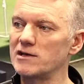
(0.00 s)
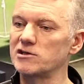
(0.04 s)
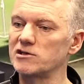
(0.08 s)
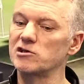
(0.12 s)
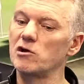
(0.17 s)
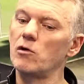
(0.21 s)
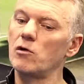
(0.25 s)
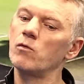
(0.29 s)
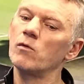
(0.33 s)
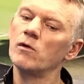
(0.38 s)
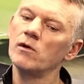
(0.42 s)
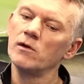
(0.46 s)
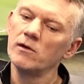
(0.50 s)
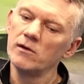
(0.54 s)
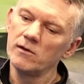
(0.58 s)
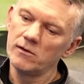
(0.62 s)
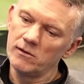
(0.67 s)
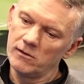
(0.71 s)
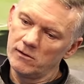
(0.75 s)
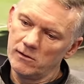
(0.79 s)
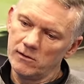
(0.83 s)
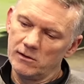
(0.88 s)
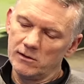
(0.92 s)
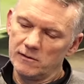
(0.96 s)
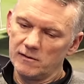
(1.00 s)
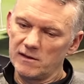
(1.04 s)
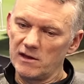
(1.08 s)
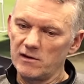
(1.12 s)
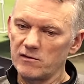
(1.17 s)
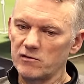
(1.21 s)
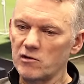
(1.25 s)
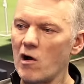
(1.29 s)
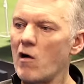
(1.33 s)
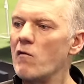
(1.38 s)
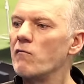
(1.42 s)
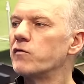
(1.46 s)
So their
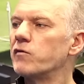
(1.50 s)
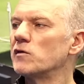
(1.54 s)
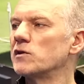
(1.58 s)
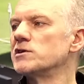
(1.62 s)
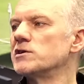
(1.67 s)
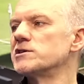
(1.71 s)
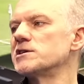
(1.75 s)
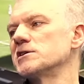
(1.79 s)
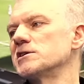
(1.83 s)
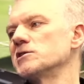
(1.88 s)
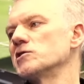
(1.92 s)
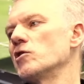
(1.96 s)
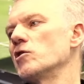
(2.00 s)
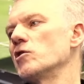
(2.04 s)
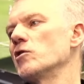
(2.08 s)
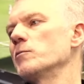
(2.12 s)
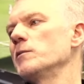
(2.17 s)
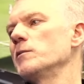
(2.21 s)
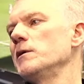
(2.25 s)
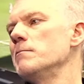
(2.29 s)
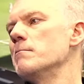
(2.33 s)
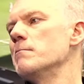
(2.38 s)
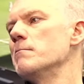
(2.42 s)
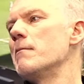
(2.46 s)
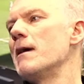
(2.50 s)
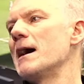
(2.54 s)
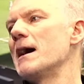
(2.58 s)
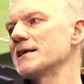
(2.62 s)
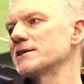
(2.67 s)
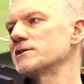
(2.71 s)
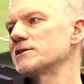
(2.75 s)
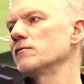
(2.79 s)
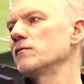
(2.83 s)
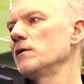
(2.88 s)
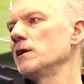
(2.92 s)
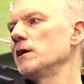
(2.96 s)
confidence isn't going to be
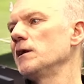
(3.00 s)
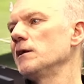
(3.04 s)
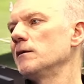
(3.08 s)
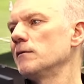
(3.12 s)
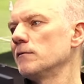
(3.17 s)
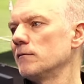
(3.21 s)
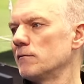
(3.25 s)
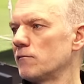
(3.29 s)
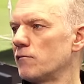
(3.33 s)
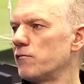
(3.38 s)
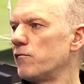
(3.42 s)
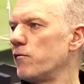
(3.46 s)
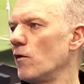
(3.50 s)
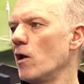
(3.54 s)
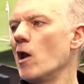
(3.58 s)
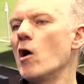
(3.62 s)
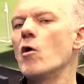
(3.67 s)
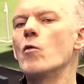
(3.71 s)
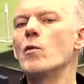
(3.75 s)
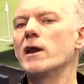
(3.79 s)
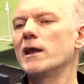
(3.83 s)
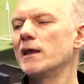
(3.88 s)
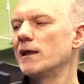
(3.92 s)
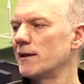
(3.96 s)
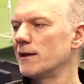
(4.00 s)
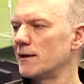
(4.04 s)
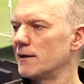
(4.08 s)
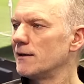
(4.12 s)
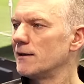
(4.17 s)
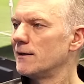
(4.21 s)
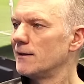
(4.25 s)
massively flowing